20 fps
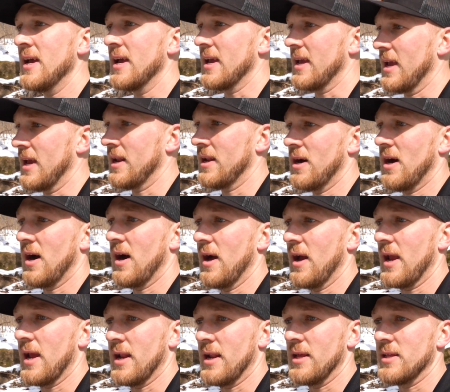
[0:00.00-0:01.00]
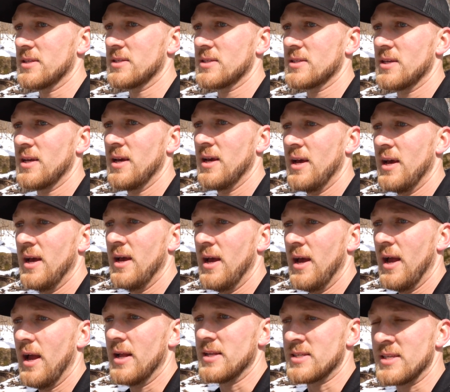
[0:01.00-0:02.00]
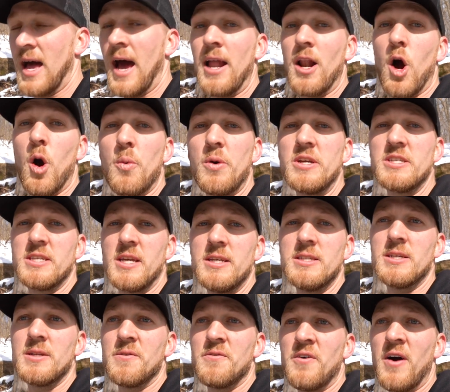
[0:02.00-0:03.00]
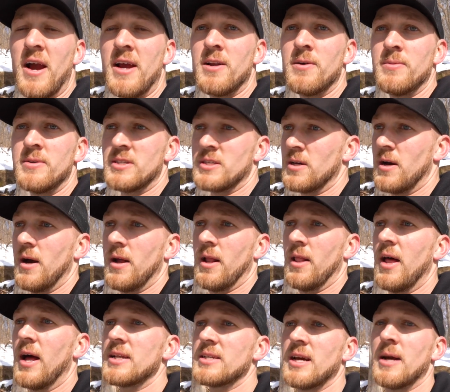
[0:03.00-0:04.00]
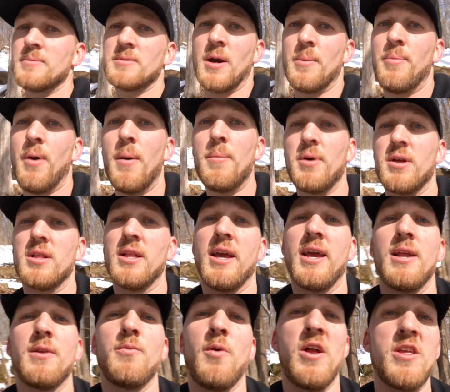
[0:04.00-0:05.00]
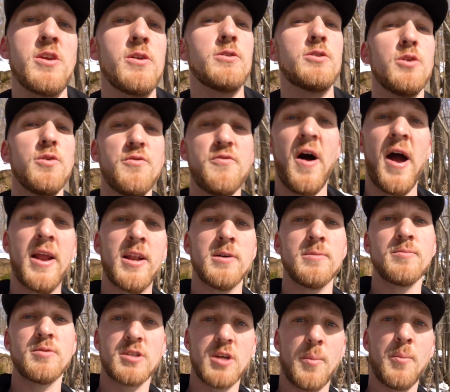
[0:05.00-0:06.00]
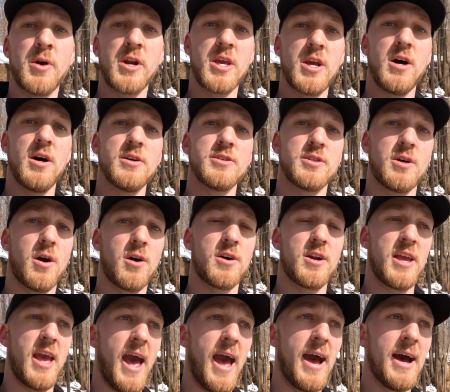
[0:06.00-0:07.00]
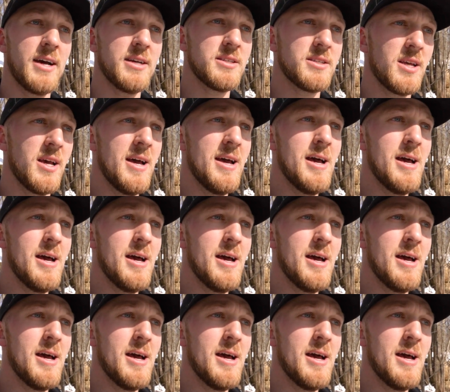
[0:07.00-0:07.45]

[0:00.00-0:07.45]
and it's not always easy to find them, and a lot of times on public land, when you do find them, somebody else already has.